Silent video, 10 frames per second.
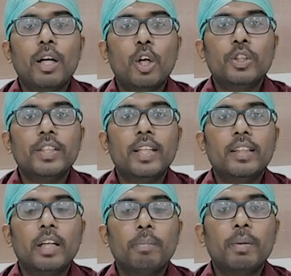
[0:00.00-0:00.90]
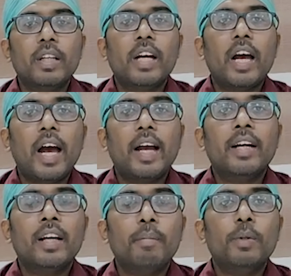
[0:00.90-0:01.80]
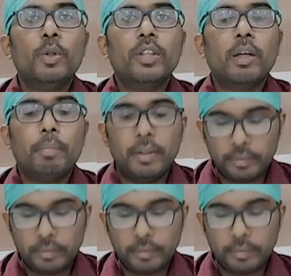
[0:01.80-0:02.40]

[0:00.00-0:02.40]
biological therapy, and immunotherapy.